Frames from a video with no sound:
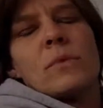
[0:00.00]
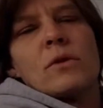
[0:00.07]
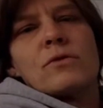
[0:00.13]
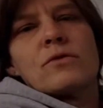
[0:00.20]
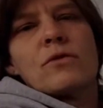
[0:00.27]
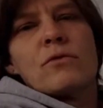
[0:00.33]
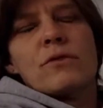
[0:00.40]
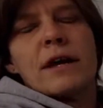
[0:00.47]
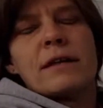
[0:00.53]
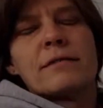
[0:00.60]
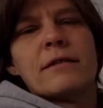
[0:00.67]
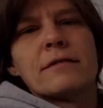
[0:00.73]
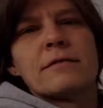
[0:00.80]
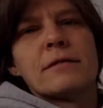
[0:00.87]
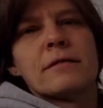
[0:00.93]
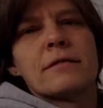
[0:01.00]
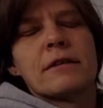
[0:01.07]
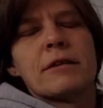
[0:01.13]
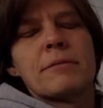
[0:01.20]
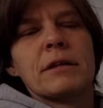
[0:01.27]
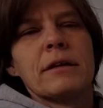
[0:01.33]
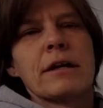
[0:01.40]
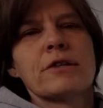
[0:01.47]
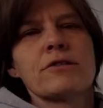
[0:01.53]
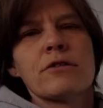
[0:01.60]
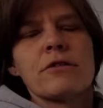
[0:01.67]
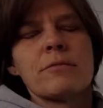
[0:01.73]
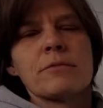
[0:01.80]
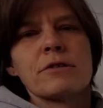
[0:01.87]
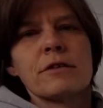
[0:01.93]
So next lesson is going to be like
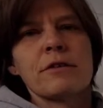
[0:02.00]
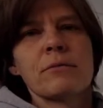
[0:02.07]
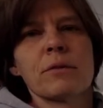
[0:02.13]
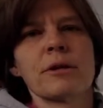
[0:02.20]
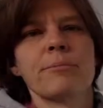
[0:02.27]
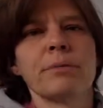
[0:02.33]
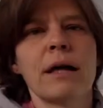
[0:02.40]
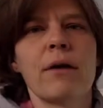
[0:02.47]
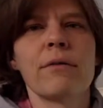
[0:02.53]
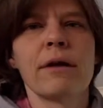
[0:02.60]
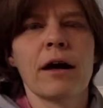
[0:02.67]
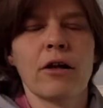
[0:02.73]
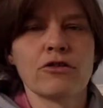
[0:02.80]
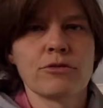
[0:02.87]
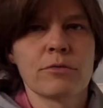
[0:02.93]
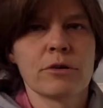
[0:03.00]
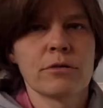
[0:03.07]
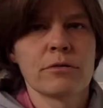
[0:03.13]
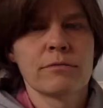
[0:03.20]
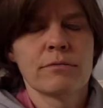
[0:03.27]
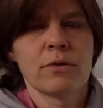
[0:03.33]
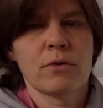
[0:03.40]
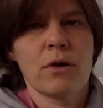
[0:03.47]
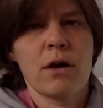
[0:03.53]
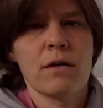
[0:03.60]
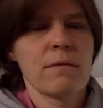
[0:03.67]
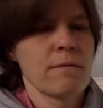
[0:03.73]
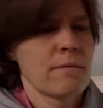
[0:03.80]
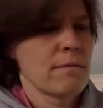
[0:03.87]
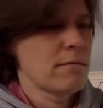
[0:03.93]
terms, and then we're going to plow into algebra.
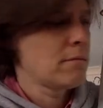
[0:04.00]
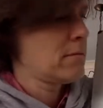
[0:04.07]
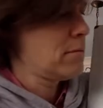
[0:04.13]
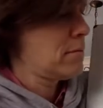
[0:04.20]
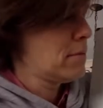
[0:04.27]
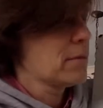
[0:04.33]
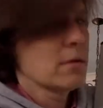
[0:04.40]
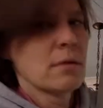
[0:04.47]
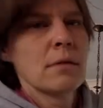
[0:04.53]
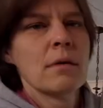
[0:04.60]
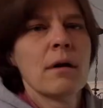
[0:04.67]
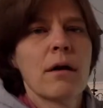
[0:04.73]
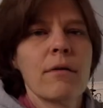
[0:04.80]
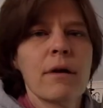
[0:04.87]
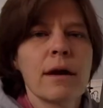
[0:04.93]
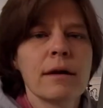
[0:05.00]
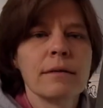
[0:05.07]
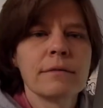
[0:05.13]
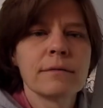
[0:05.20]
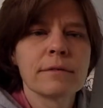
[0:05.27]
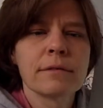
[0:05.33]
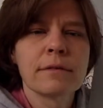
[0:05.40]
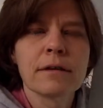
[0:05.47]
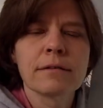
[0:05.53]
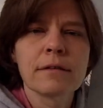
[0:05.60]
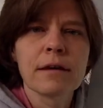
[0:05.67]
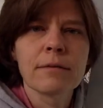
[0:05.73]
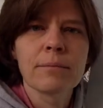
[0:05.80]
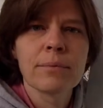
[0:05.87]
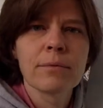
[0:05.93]
Okay? All right. Stay
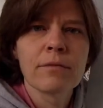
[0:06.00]
safe.